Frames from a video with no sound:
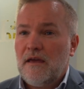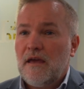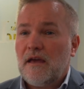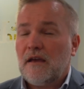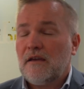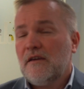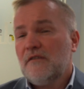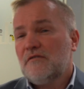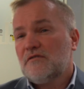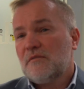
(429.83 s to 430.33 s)

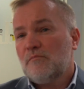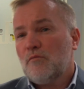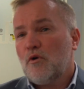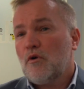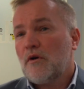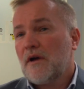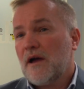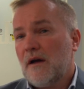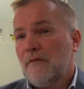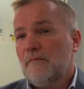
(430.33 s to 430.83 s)
It gives them
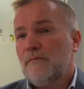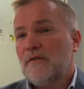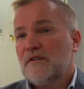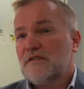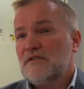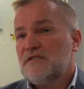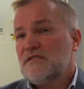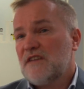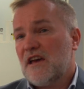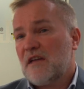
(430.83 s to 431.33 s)
more comfort
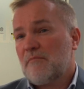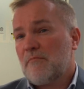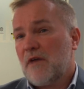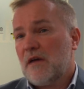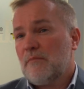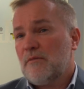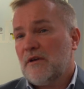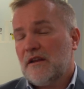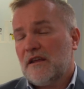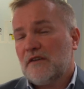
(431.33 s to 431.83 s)
to take
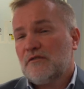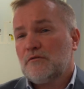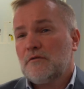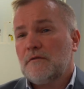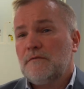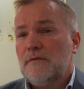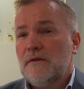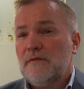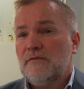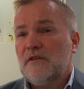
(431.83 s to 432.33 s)
maybe an
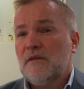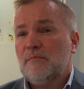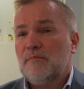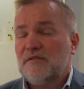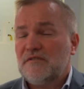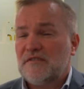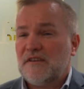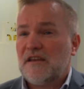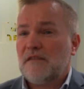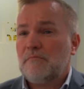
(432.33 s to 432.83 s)
extra
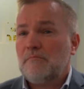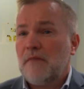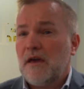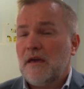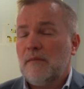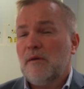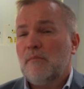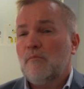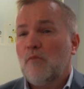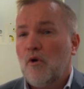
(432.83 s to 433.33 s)
50%,
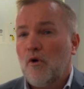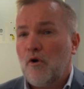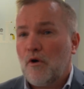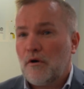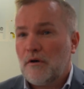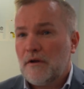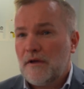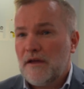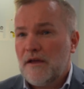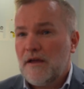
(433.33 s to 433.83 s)
maybe
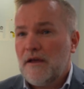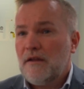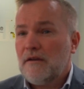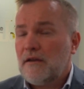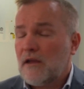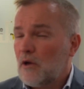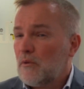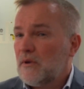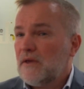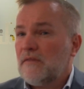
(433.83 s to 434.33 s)
more,
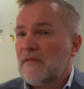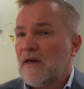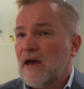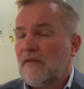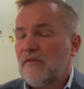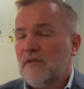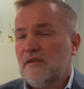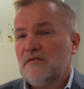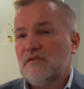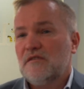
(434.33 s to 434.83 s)
knowing
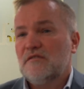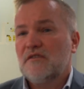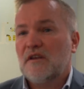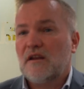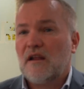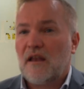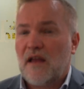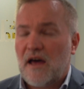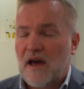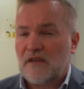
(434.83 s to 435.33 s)
that this is going
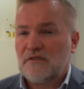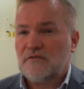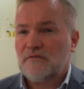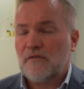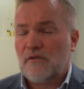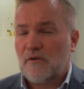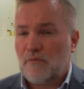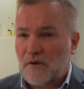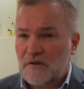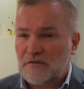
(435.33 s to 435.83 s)
to last
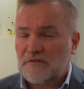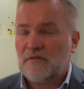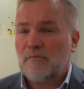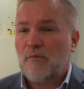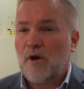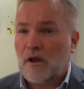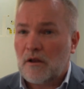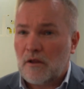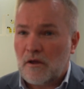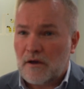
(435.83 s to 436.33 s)
for the rest of
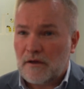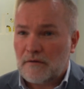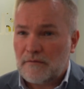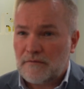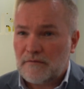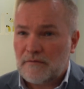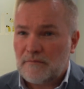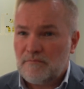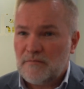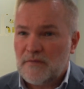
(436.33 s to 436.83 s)
my
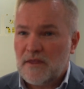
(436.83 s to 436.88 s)
life.